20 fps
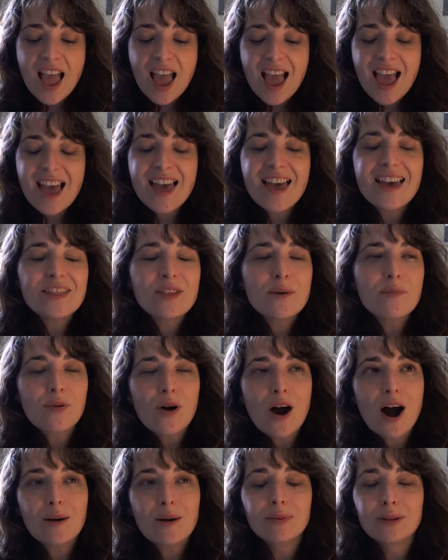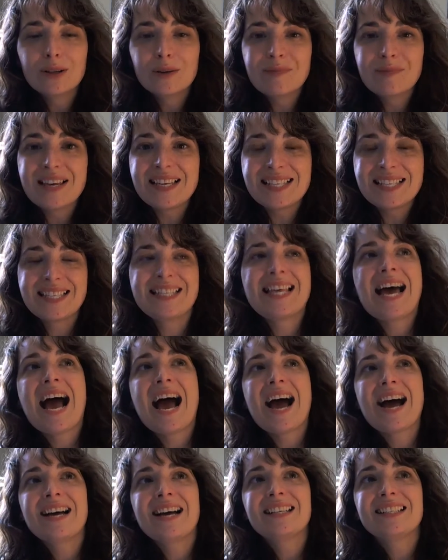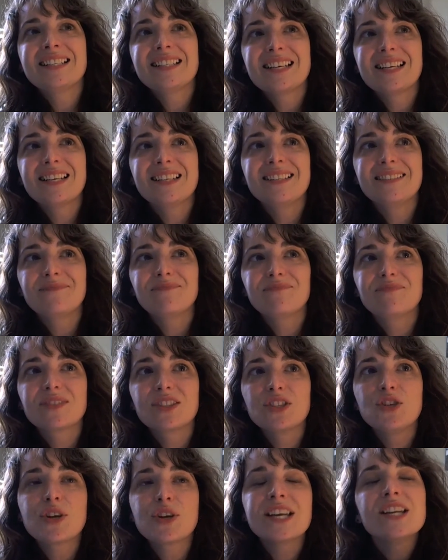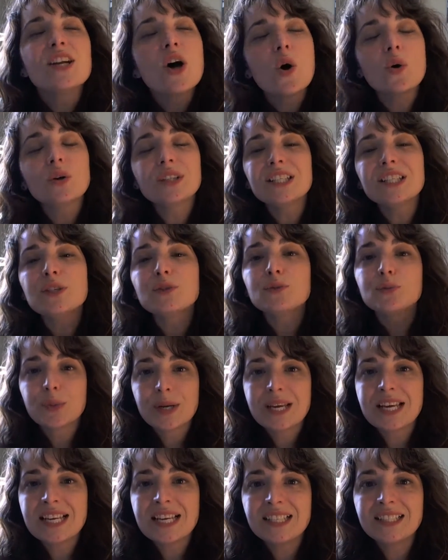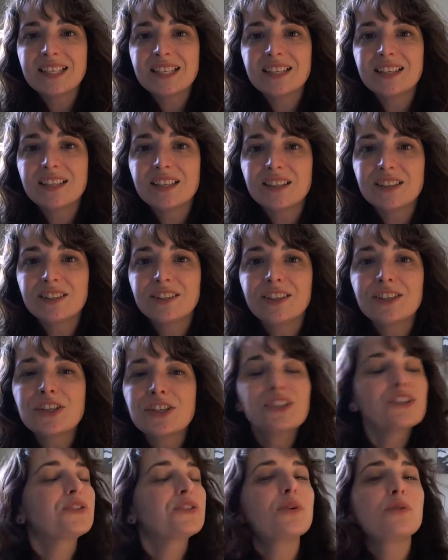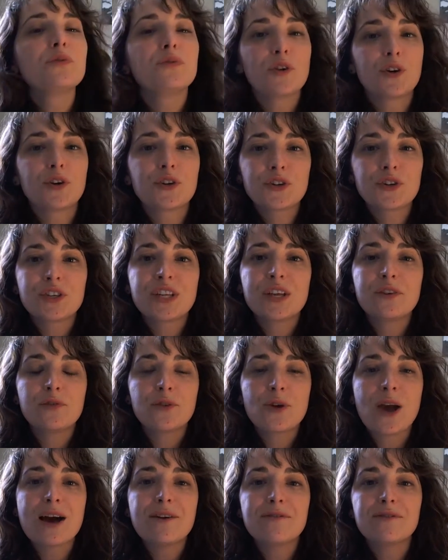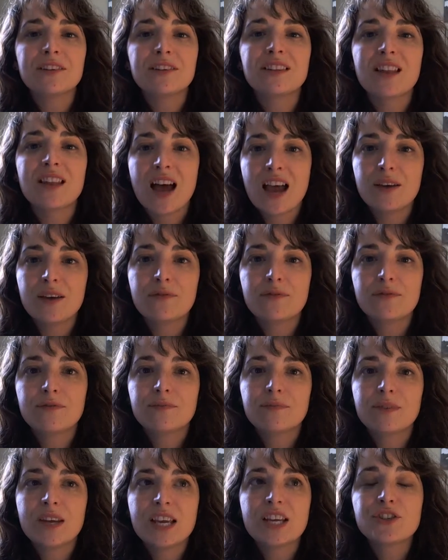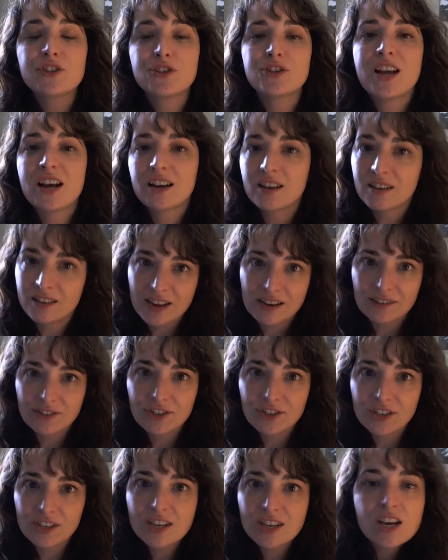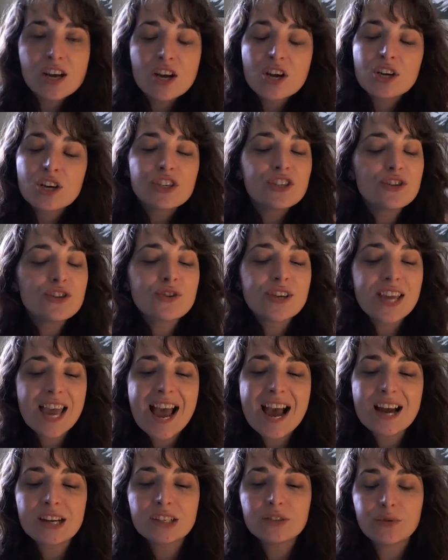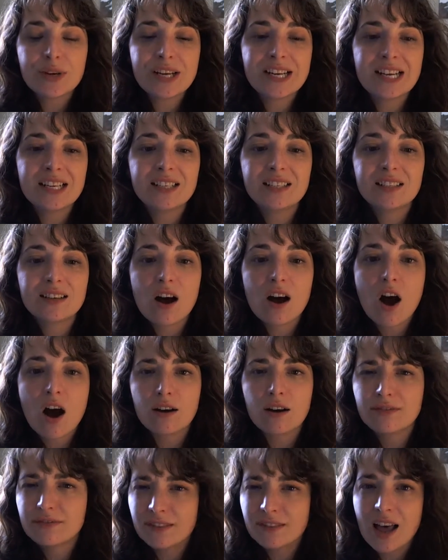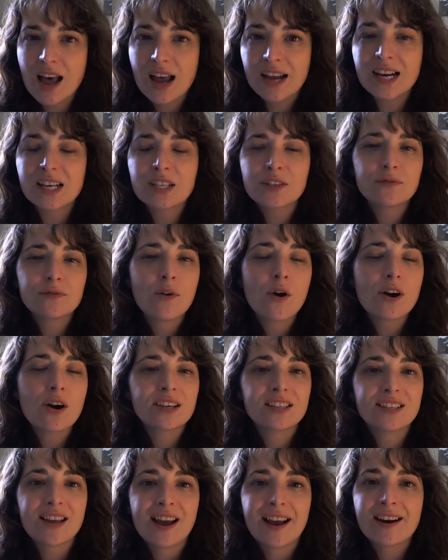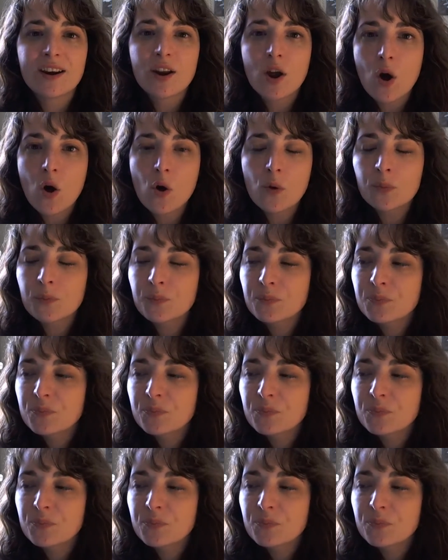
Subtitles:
And the problem is that you can only read the digital version if you have a live internet connection. So you can't read it offline as far as I know,